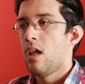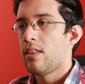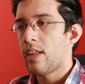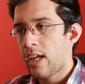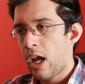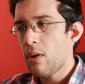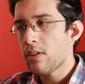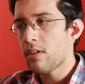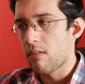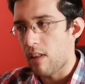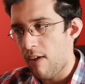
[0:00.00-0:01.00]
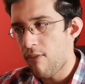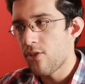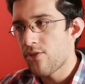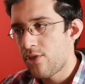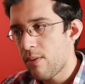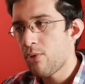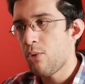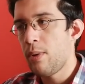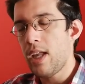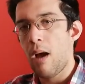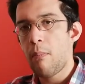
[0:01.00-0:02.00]
the character levels seem to
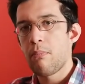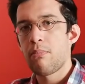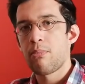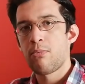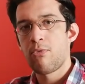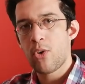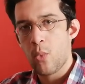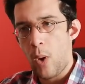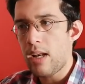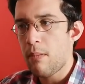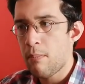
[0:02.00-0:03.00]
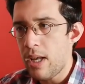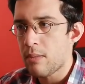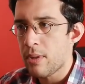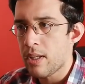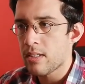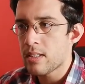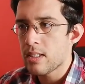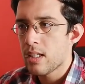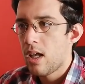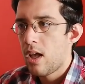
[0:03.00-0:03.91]
be up for quite a bit because